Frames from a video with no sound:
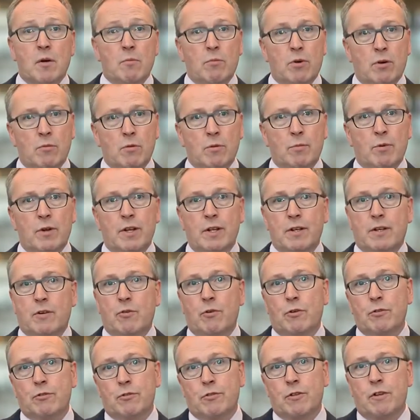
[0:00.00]
probably play
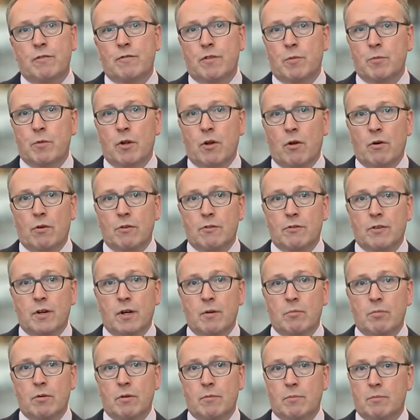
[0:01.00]
cautiously from the long
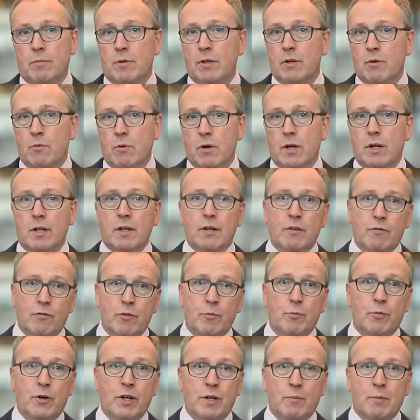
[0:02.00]
side, but be aware that if we
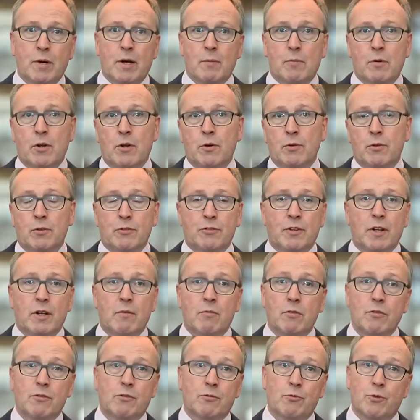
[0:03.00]
break back below those
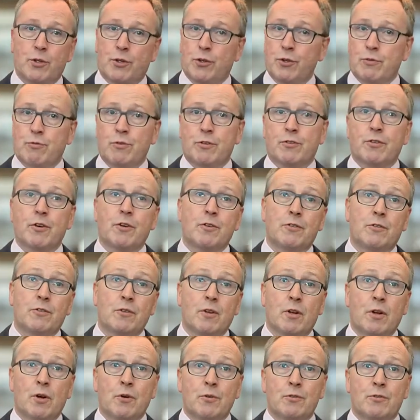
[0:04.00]
levels, we could return to
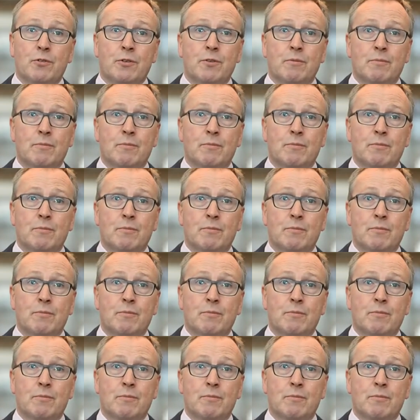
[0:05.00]
the lows.